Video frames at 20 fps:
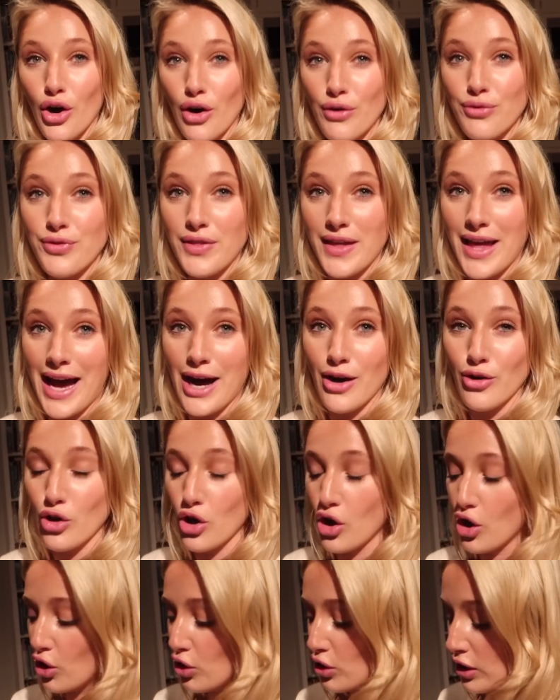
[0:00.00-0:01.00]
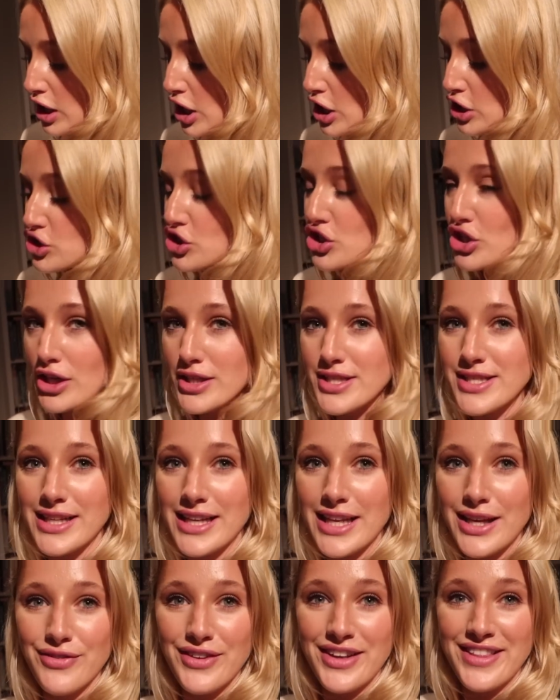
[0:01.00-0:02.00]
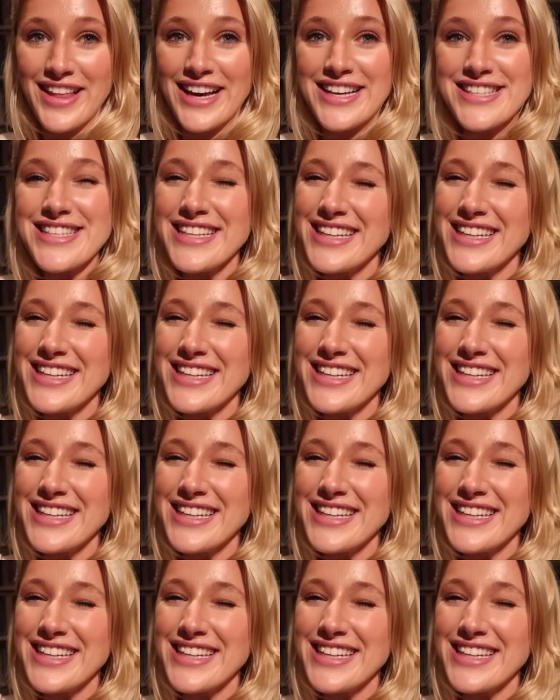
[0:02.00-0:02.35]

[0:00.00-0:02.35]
off the alcohol, just leaving that